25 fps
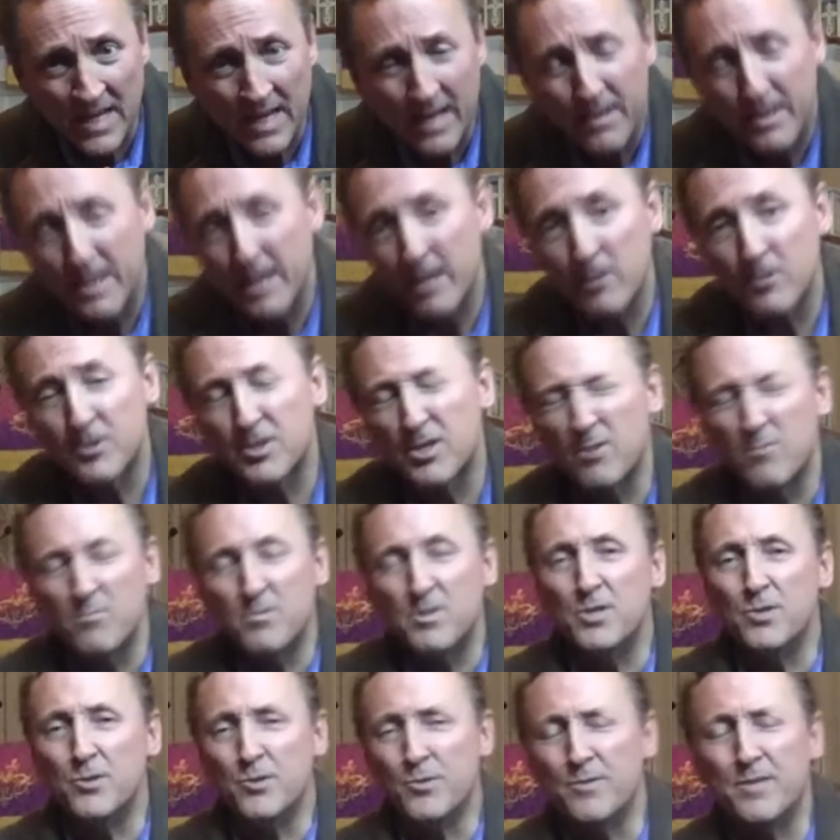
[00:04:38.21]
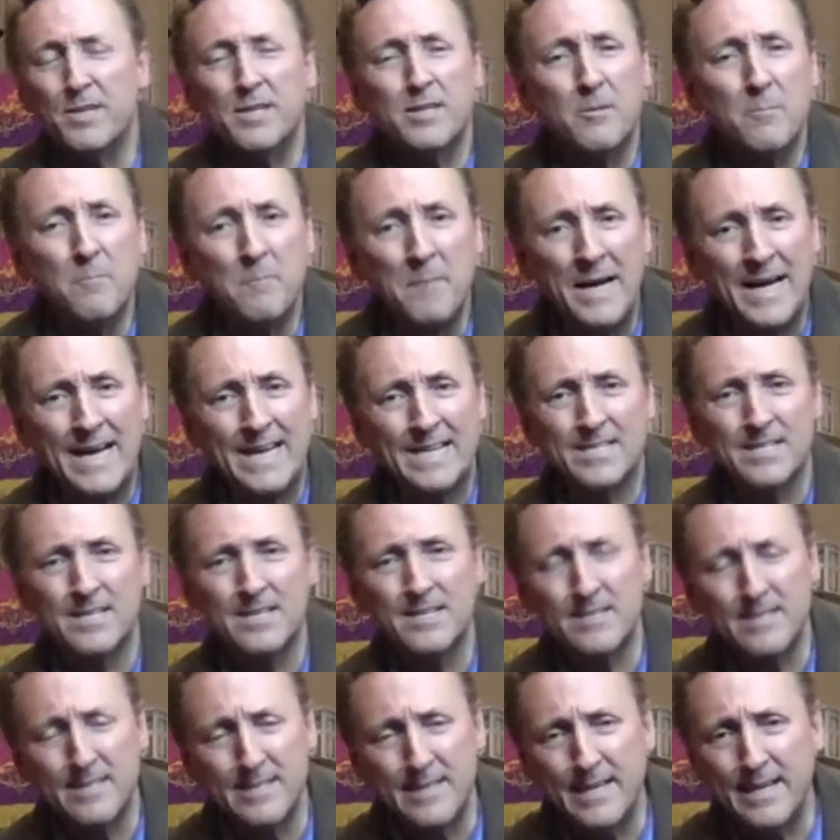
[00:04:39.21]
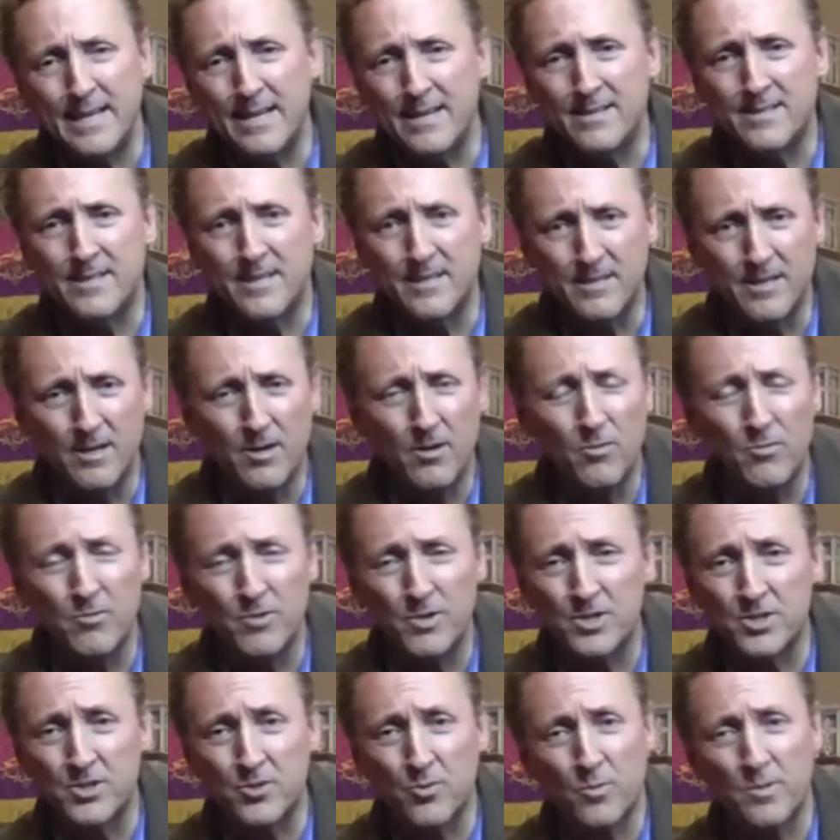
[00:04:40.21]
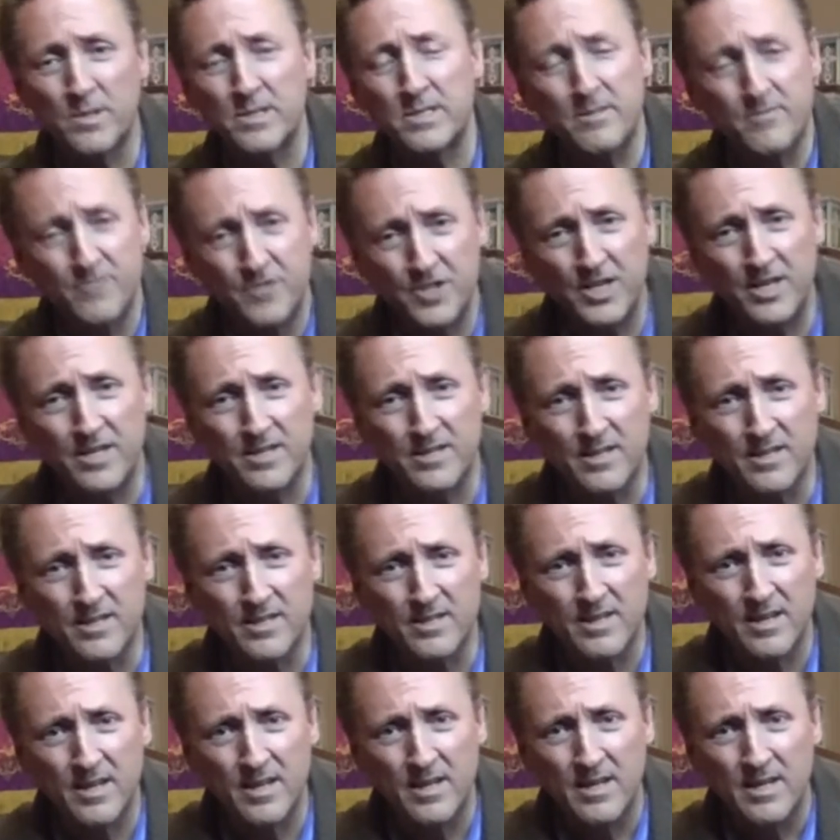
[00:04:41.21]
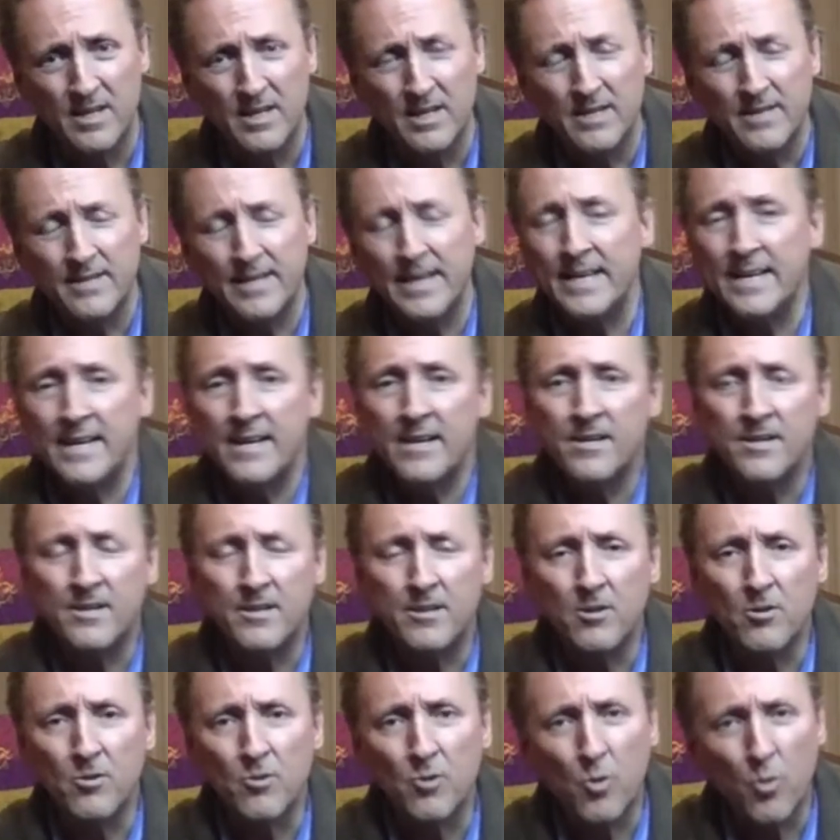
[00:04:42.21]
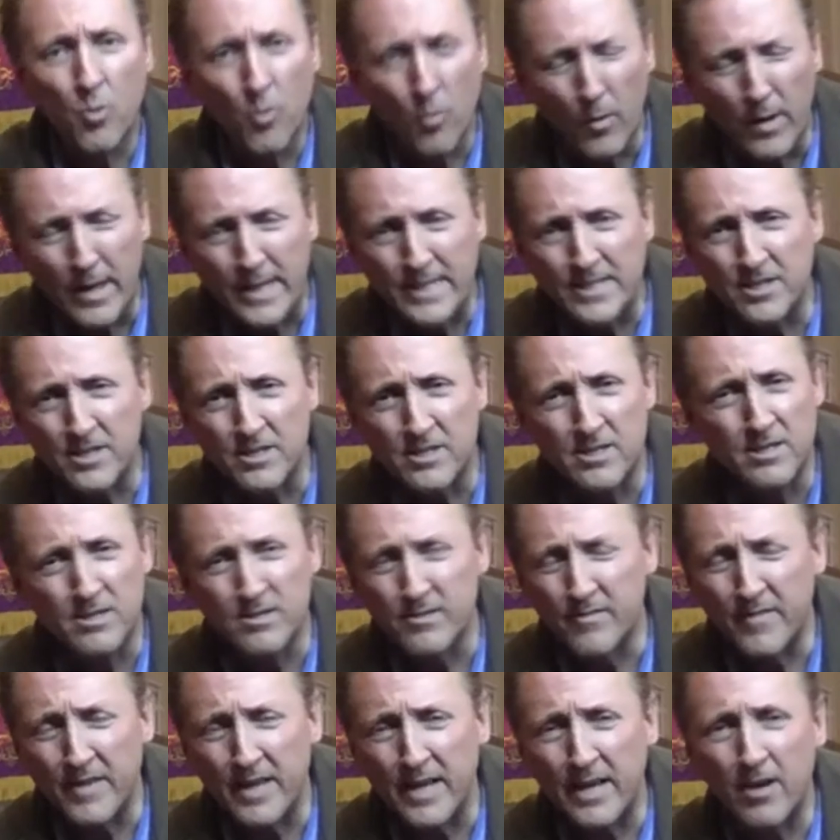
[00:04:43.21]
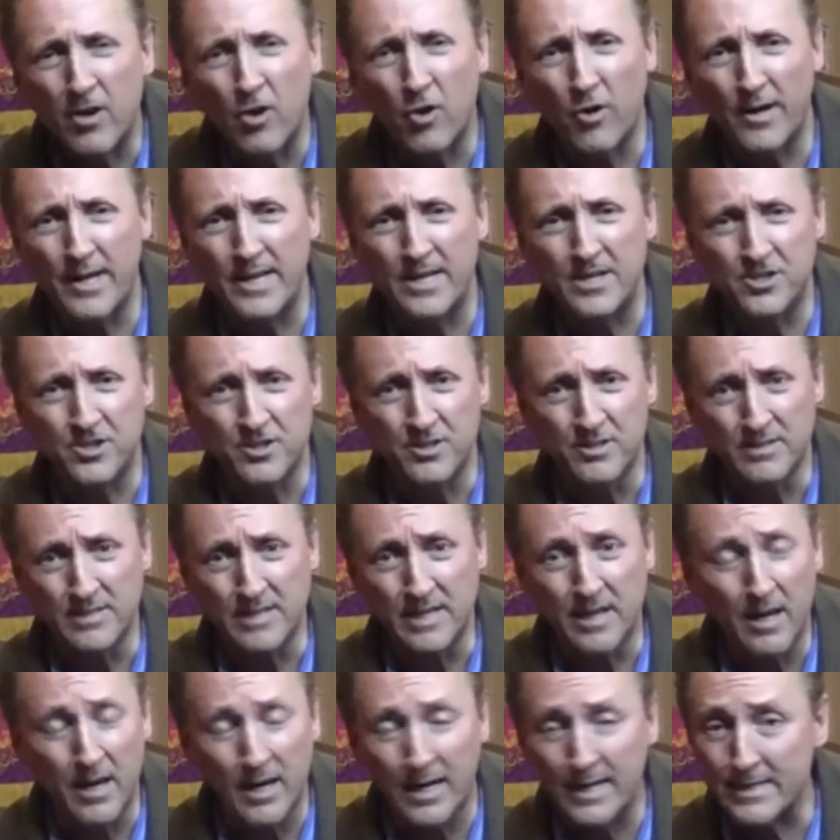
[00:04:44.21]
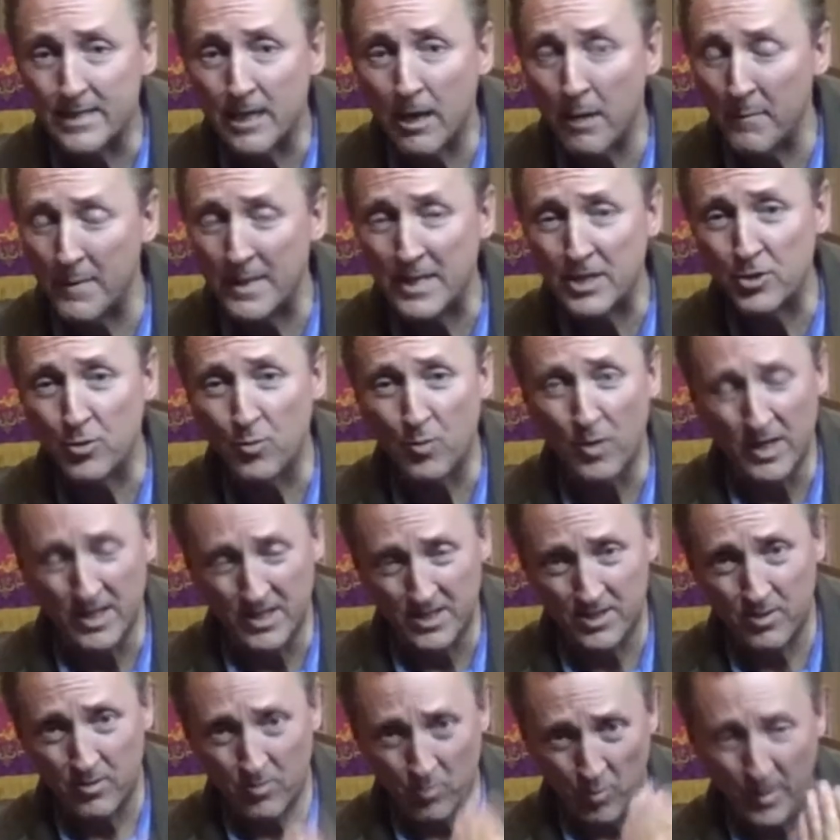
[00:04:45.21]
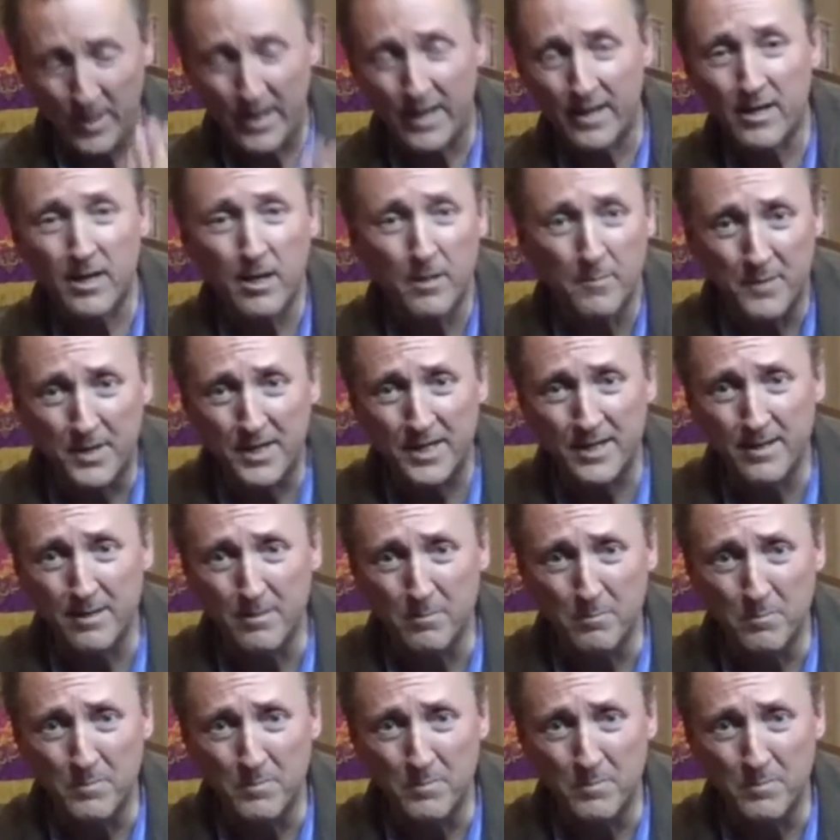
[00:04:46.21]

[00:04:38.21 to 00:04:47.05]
They also knew that the masses needed to know the stories of Jesus. They needed to know the courageousness of the incarnation, God coming to us so that we could come to him.